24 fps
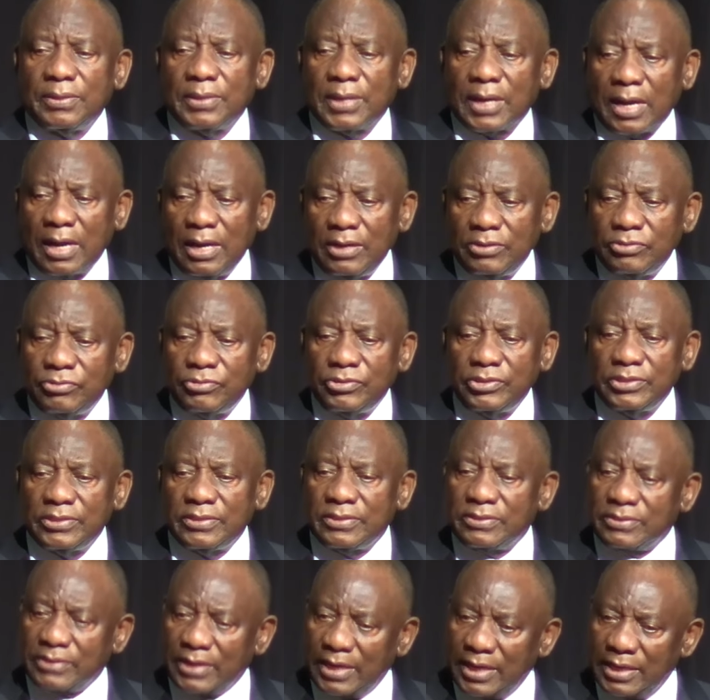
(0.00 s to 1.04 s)
the
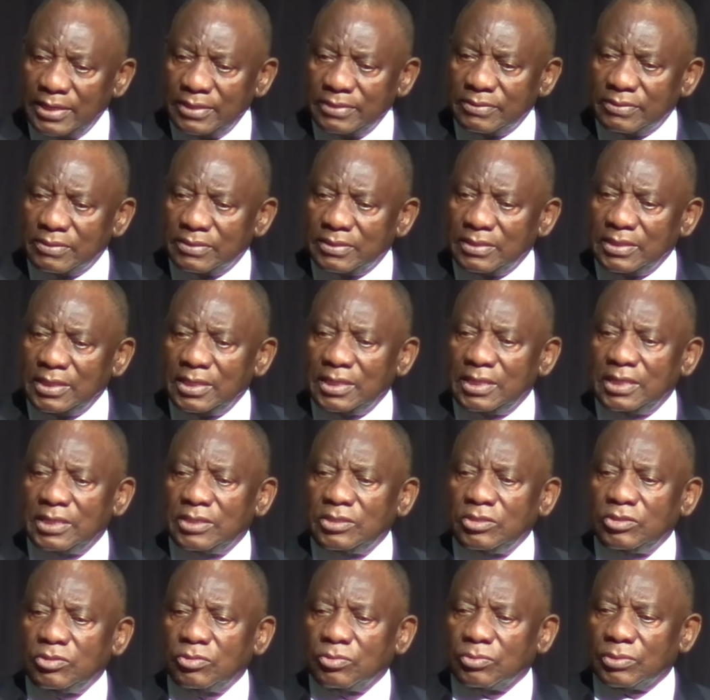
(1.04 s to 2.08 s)
country's trains
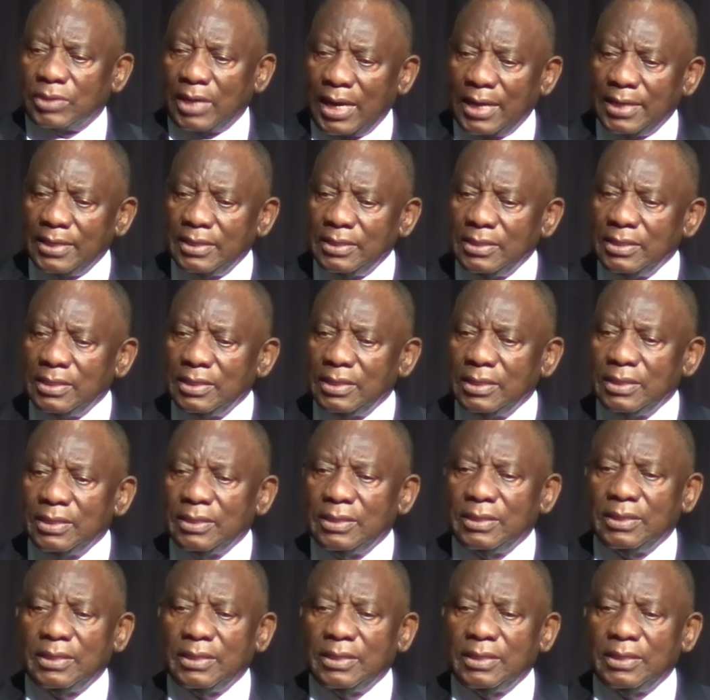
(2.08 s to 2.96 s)
needed to run